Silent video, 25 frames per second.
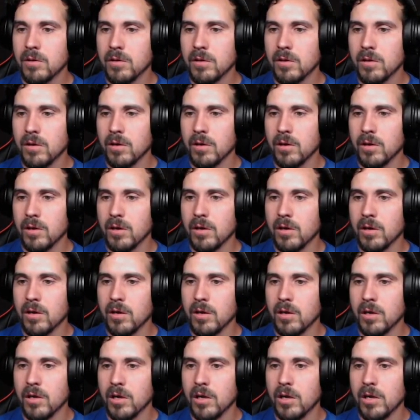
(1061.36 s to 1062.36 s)
Uh
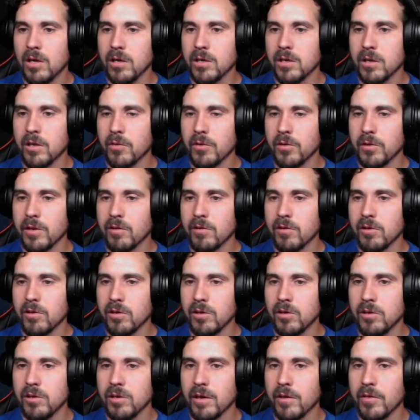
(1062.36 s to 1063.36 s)
huh. Nothing down
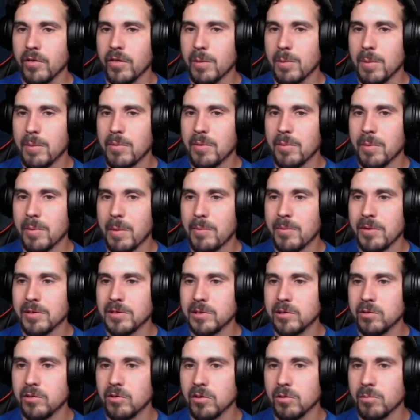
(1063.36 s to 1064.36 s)
here. I thought maybe there might be a
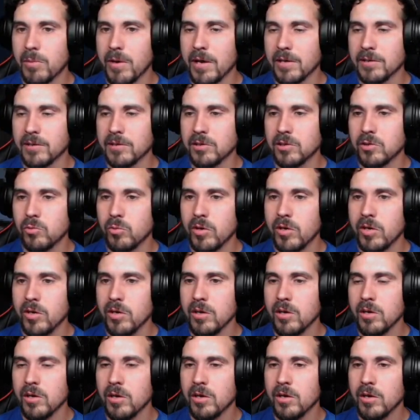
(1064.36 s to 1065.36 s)
secret passageway.
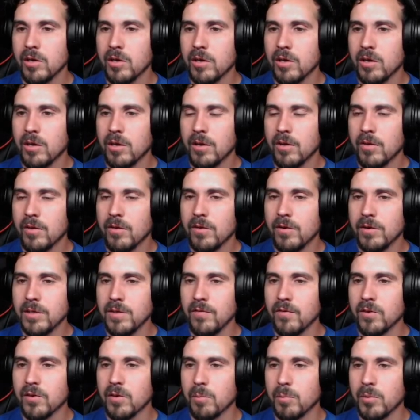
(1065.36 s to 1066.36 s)
There's even
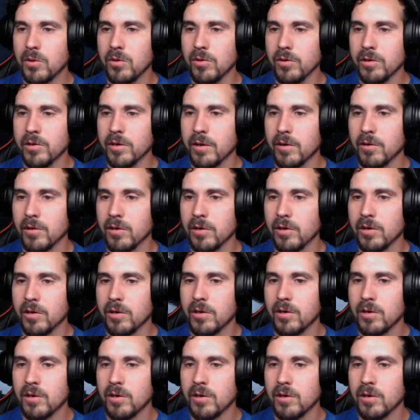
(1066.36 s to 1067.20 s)
a computer down here.